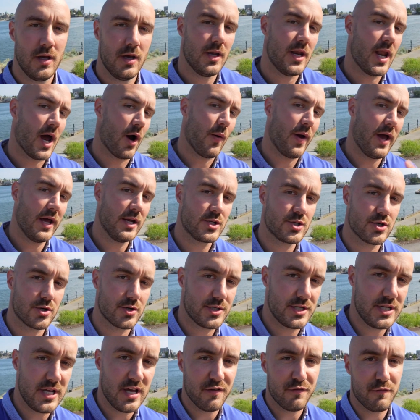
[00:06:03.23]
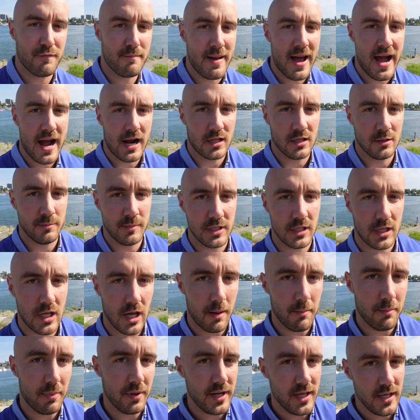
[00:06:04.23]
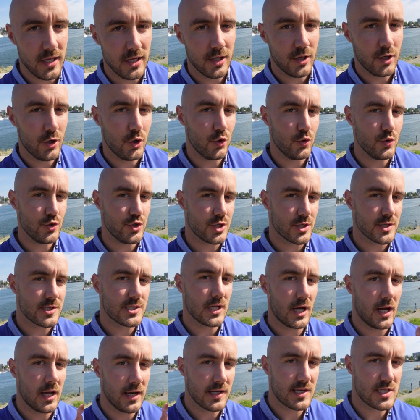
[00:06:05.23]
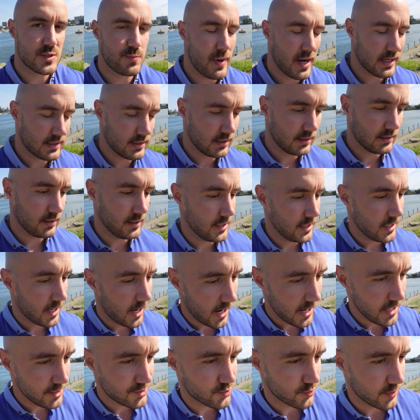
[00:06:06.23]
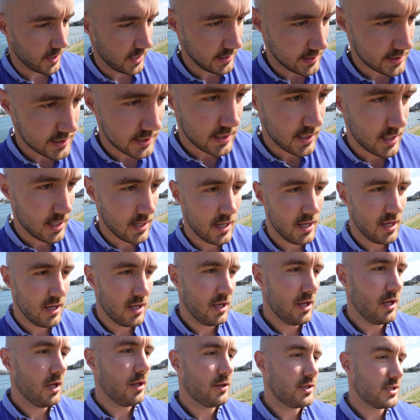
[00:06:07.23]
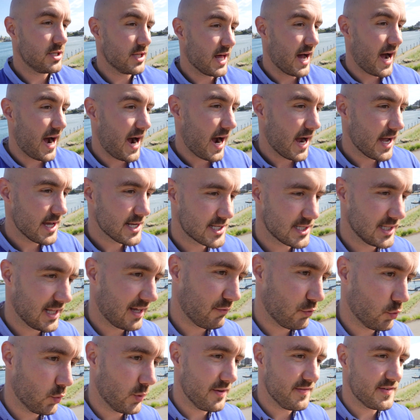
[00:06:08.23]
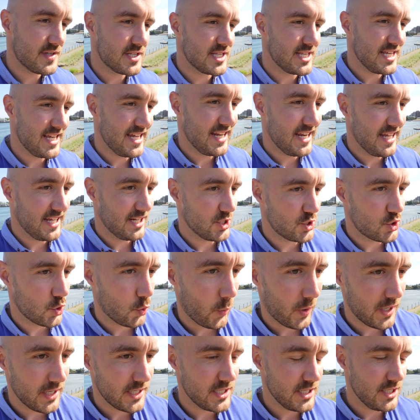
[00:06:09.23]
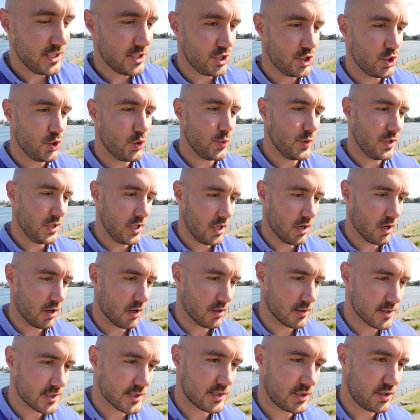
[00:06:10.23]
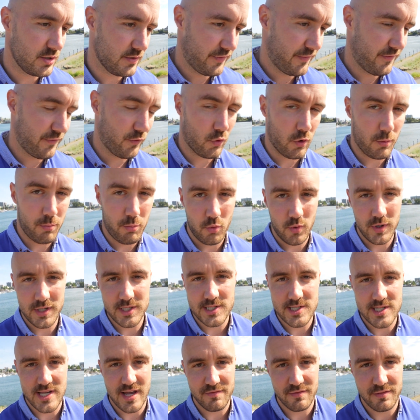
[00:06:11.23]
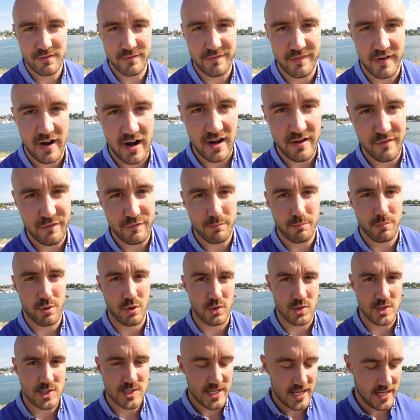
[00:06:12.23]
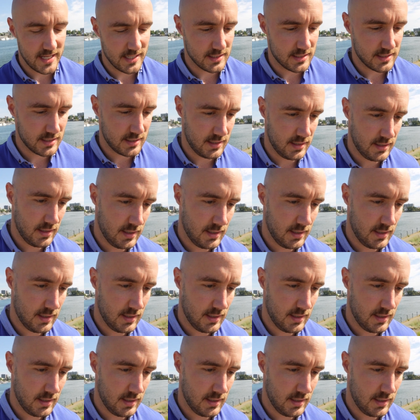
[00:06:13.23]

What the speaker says: Now enter Tiff Macklem and Company, who just unexpectedly hiked rates to the highest level we've seen in 22 years to 4.75%.